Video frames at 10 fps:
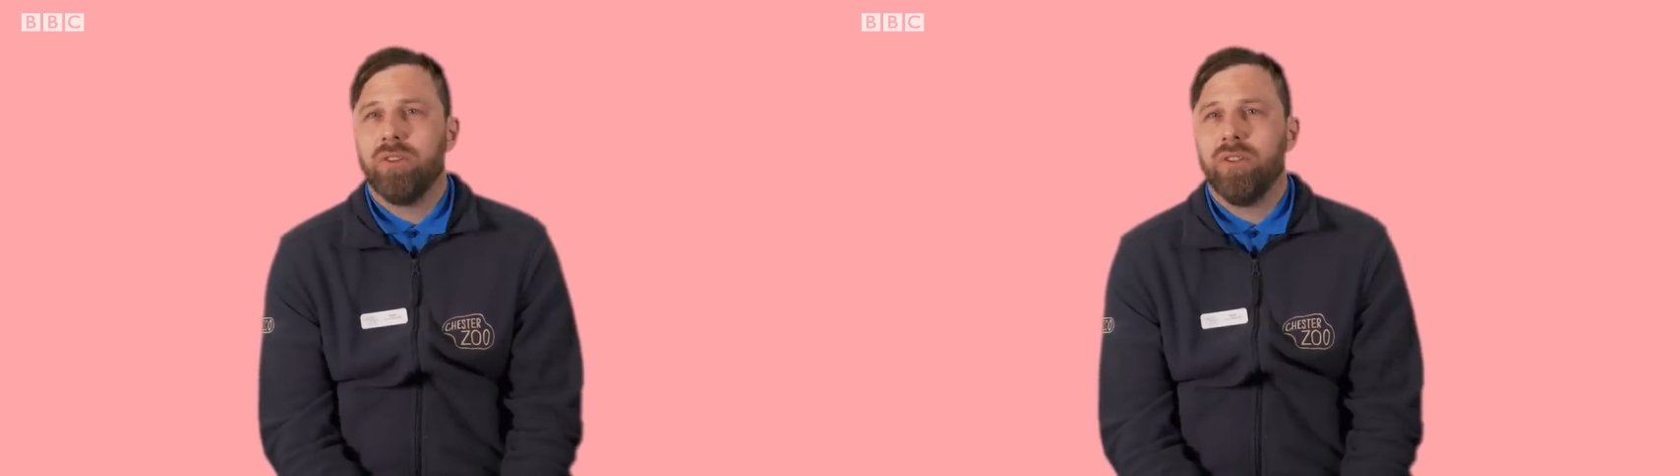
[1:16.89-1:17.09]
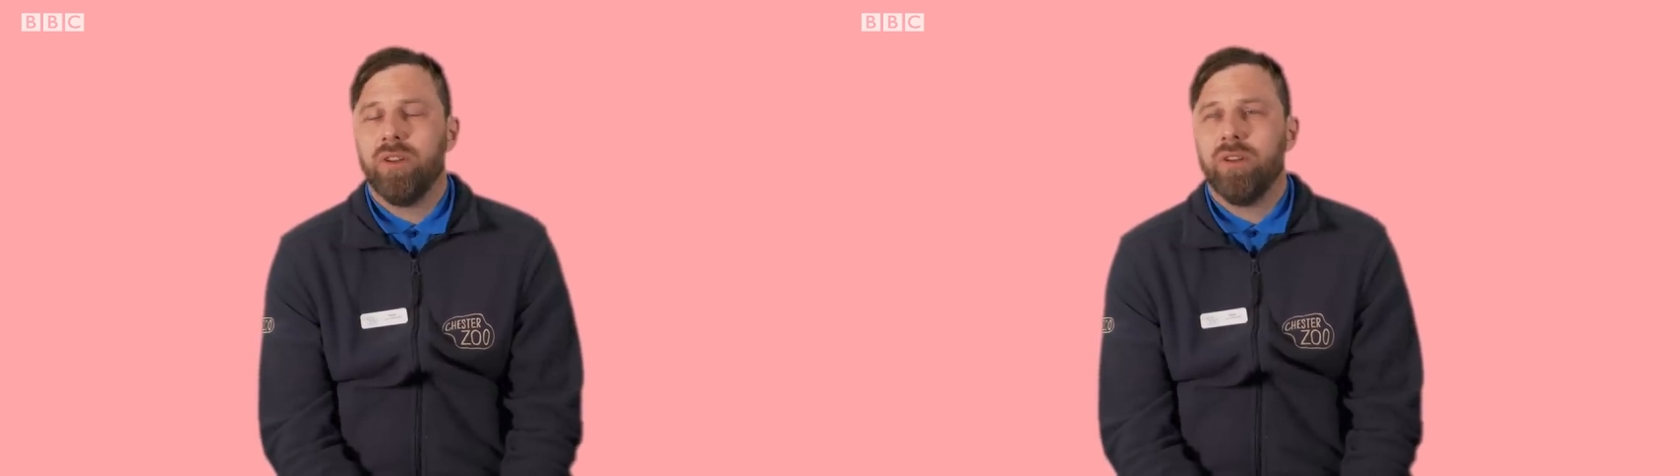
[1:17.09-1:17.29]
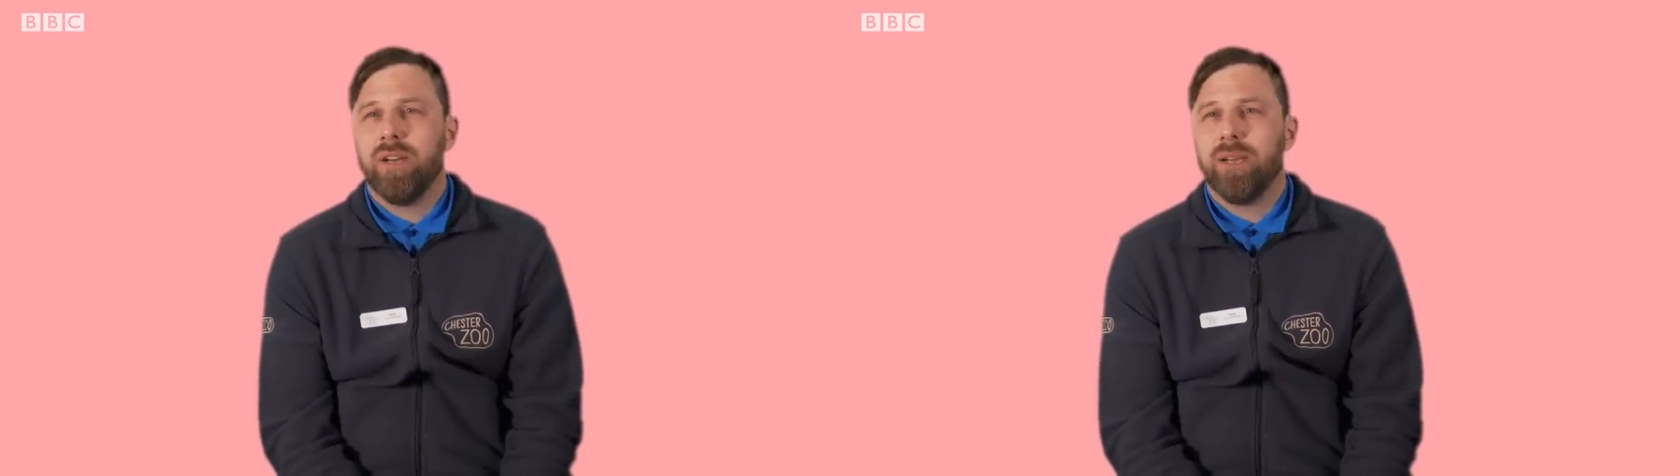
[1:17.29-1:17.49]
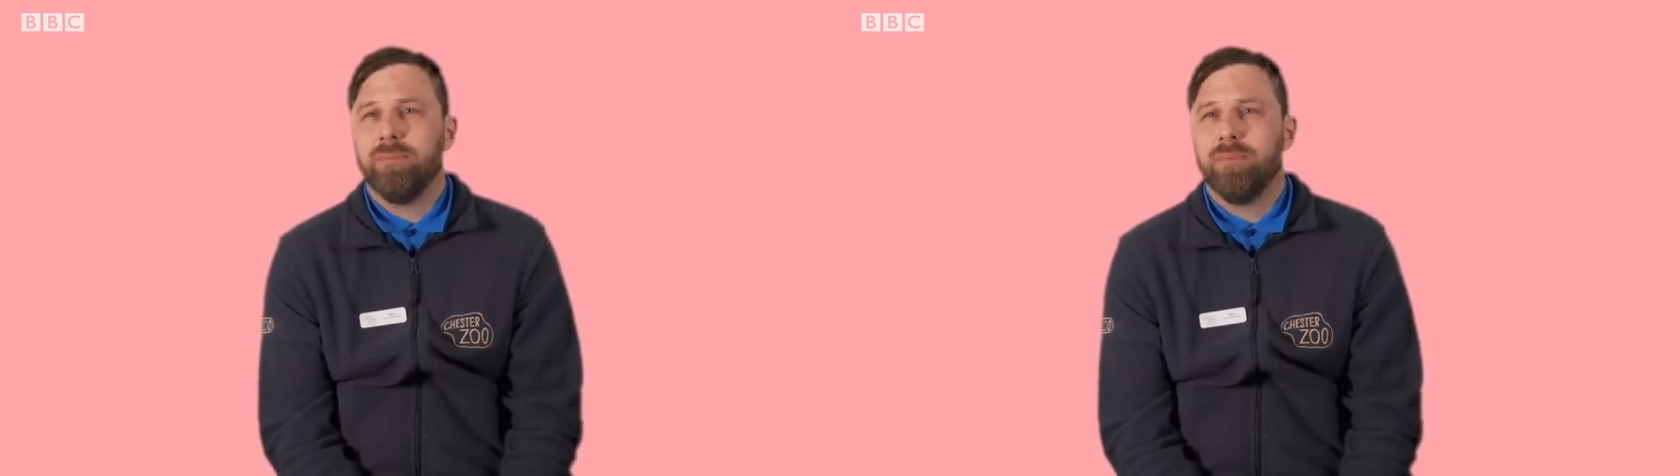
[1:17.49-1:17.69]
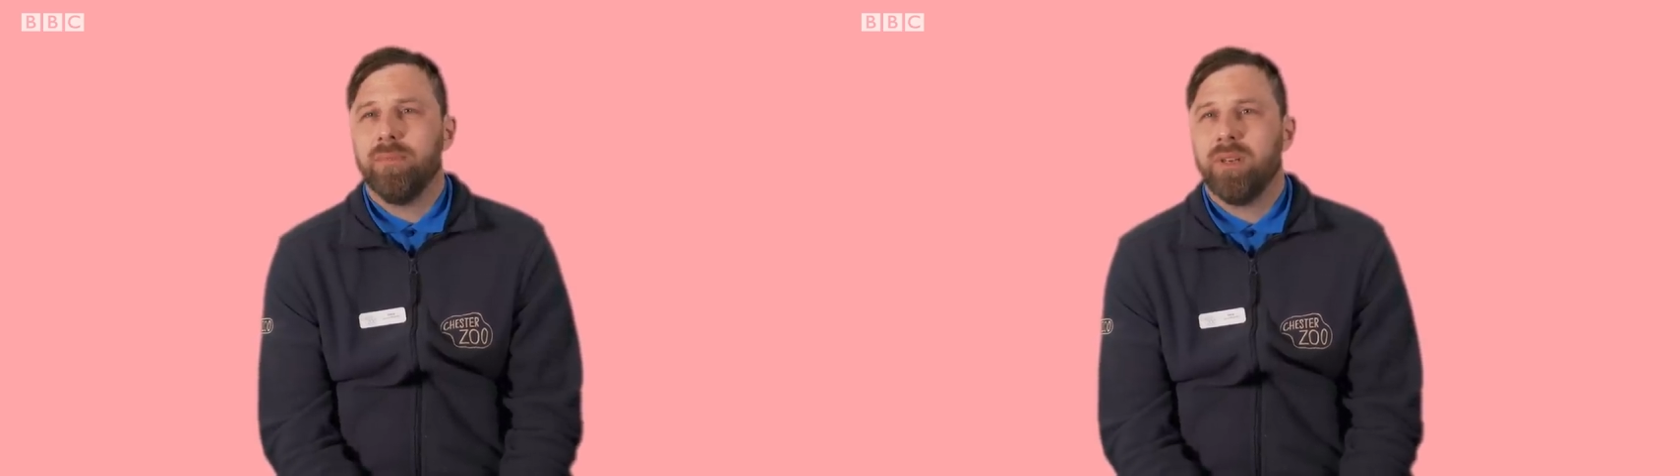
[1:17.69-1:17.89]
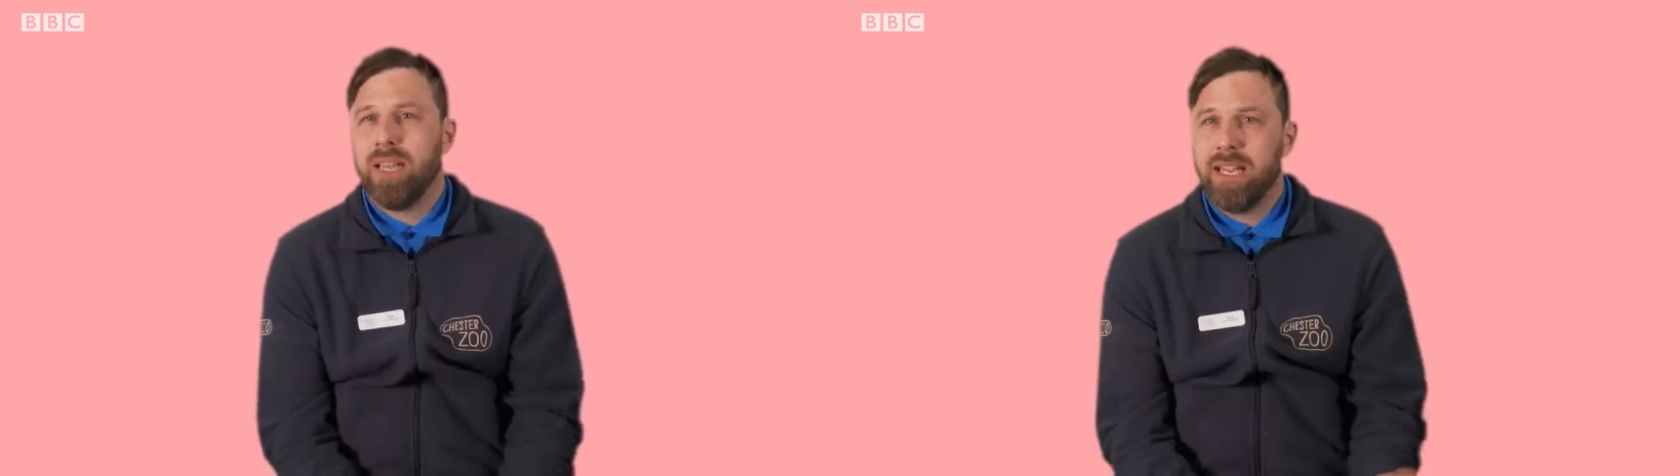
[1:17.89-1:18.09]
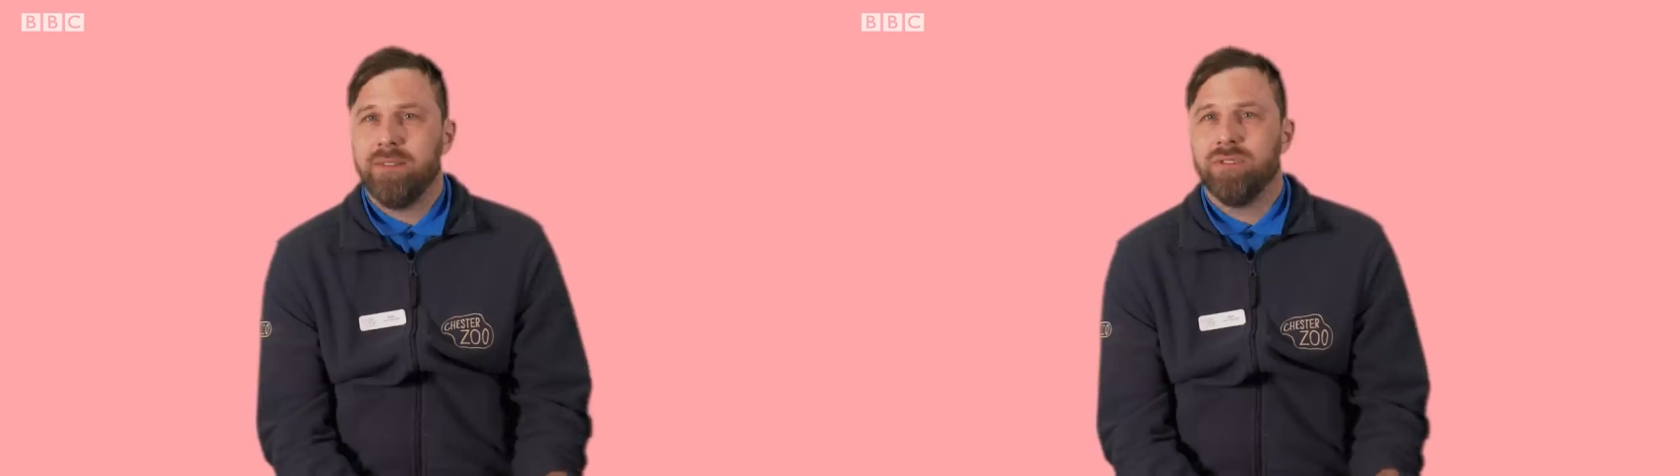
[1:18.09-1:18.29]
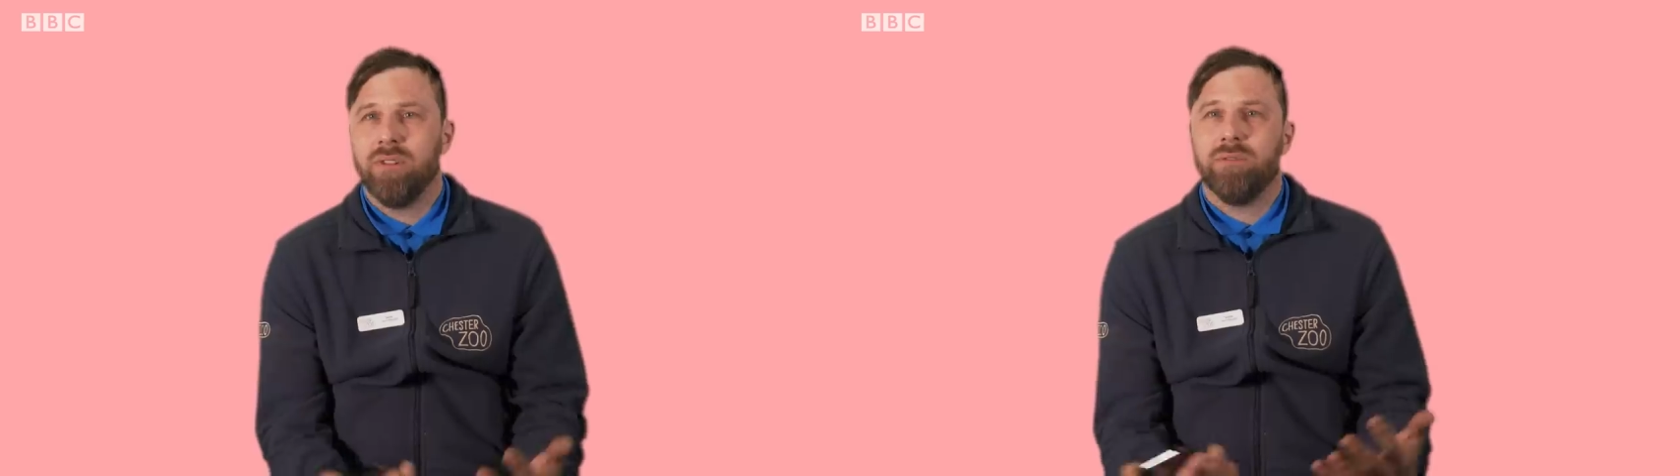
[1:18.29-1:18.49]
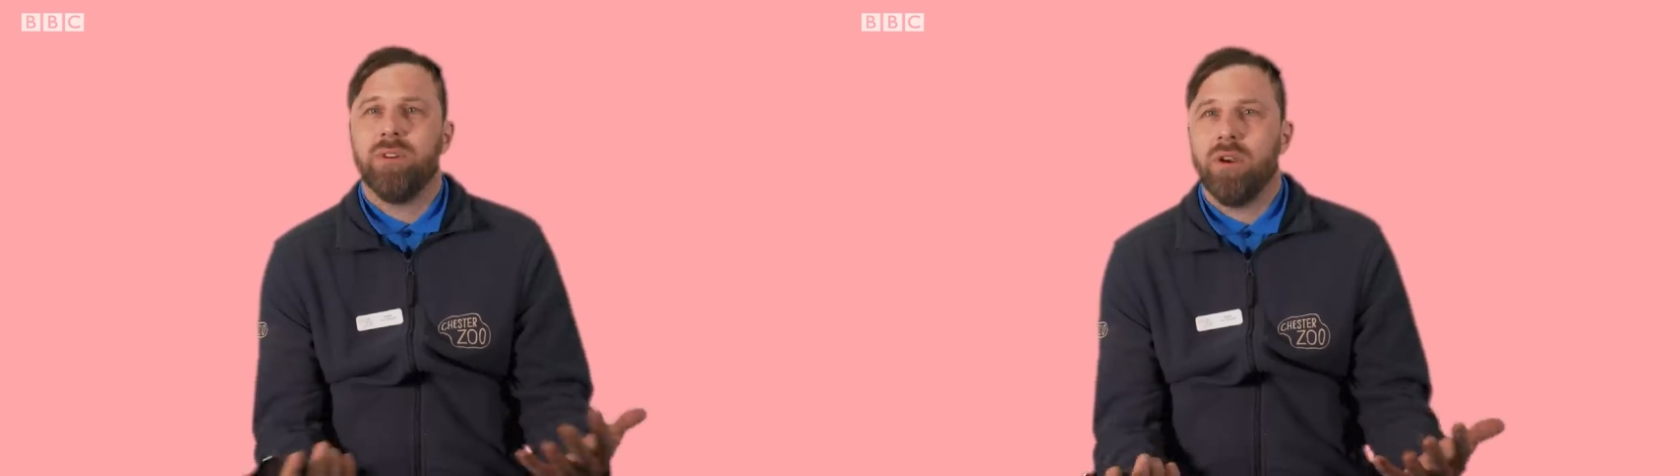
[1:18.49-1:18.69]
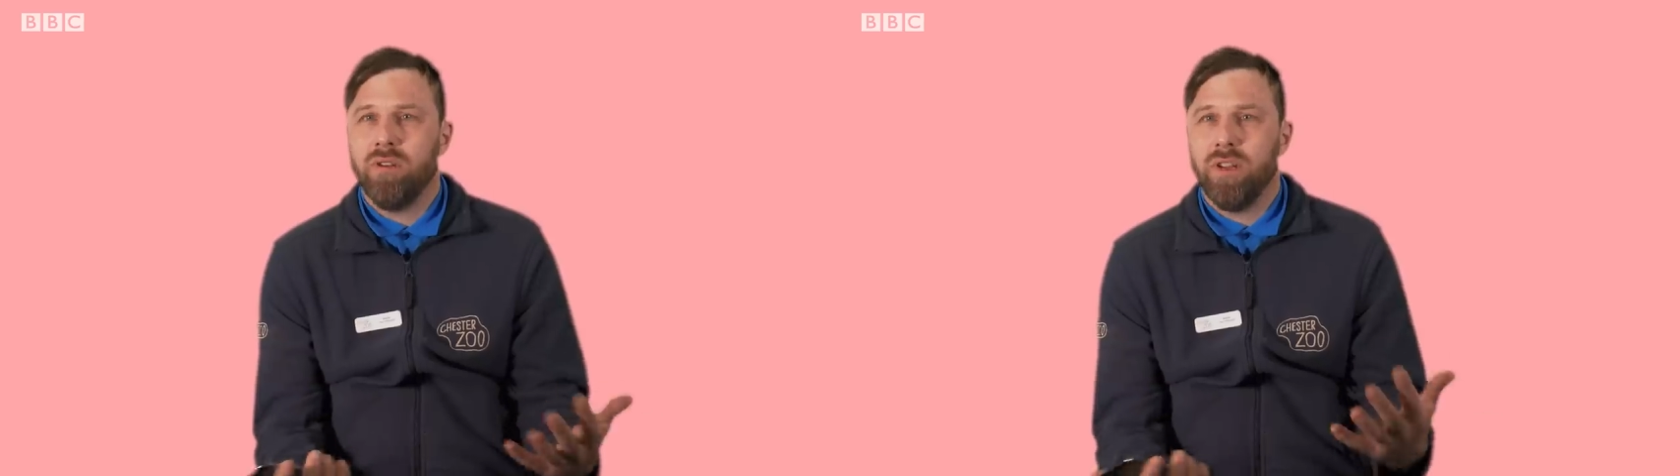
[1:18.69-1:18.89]
the um, leaves and the
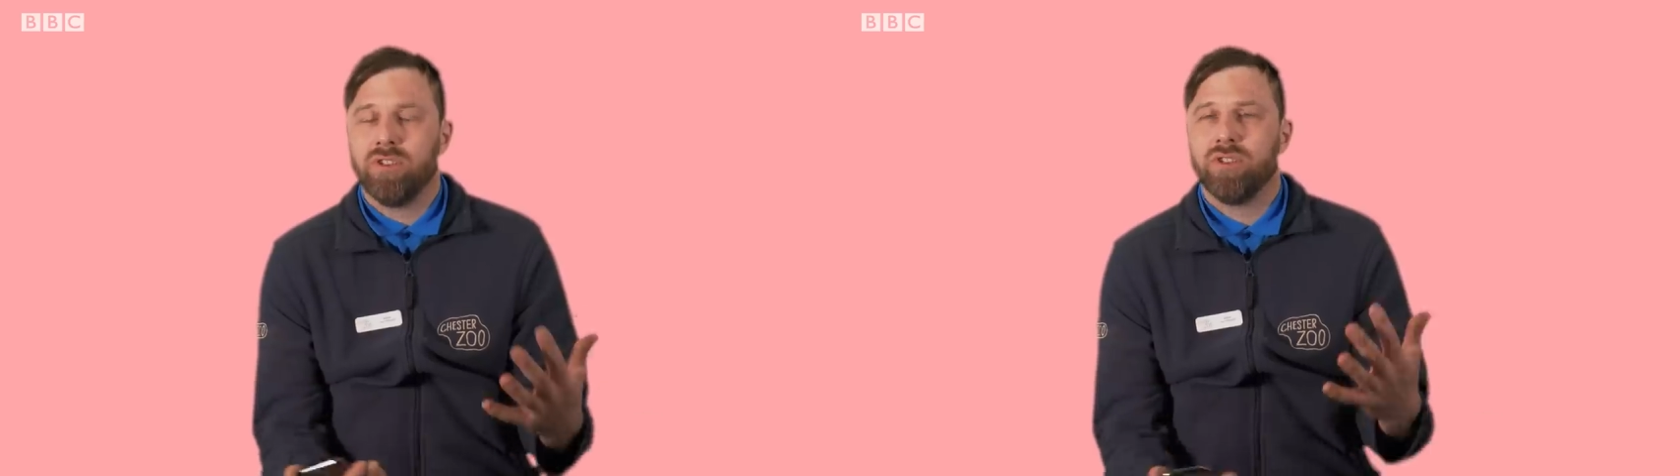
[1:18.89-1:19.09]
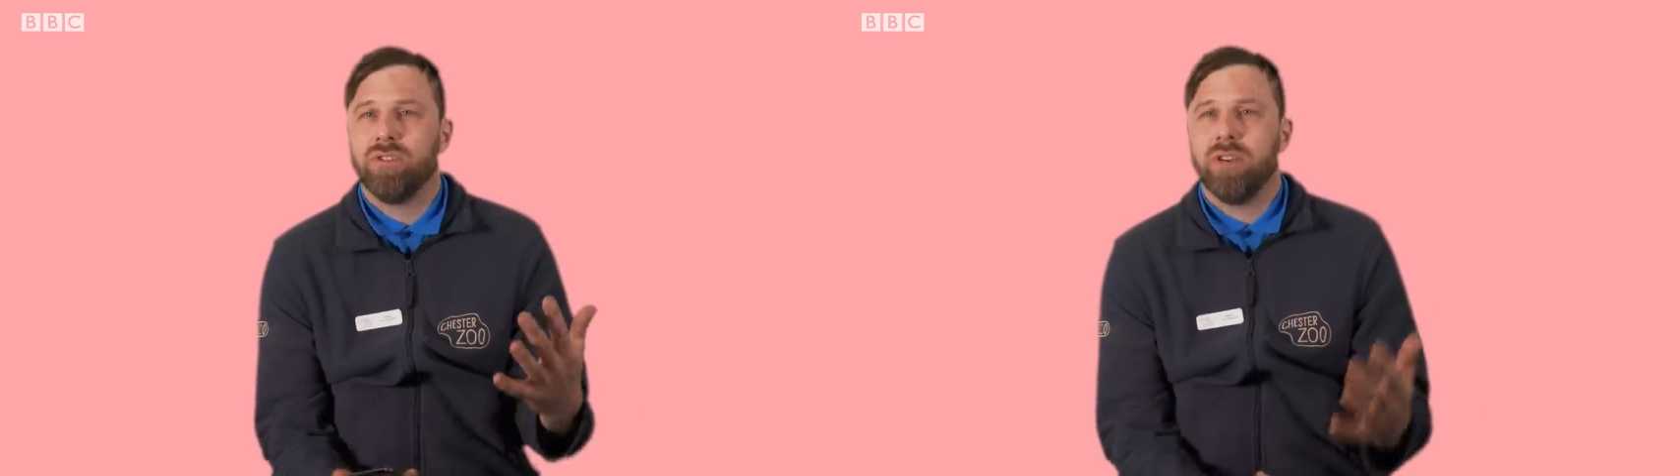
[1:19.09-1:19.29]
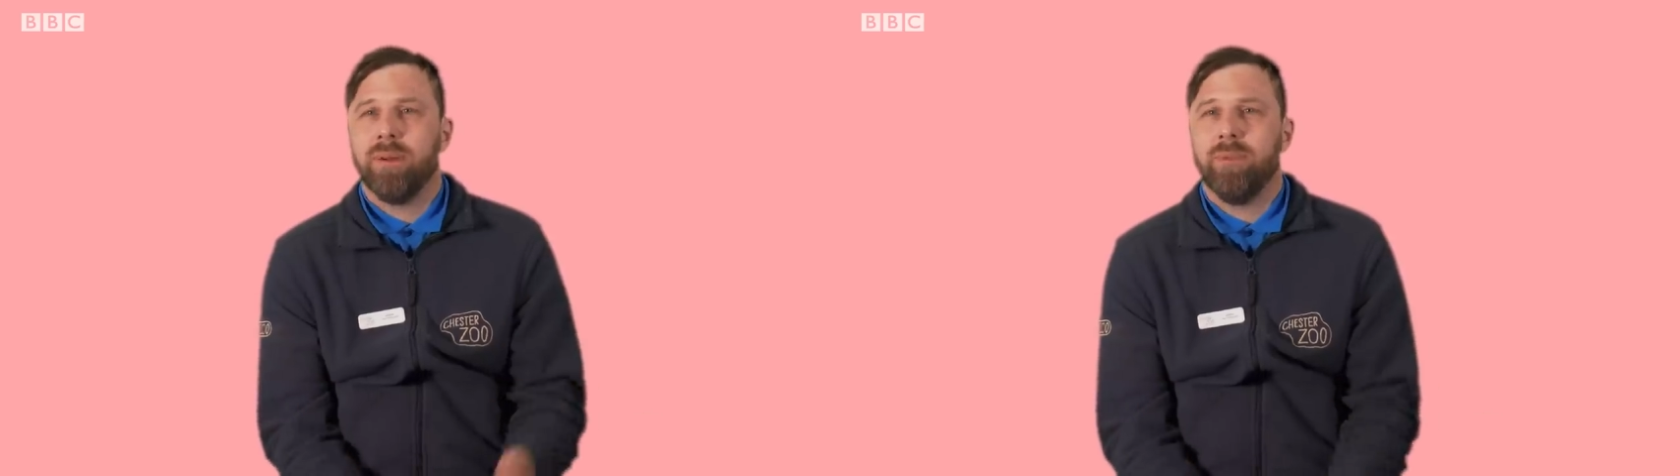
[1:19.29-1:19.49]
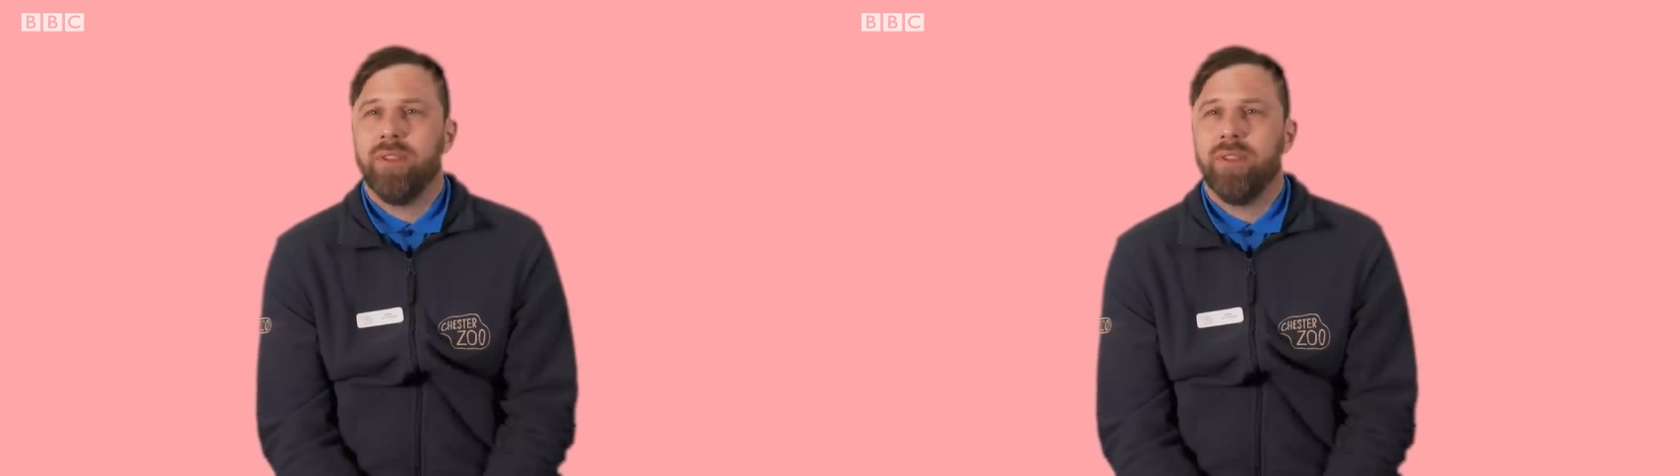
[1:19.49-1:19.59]
foliage um,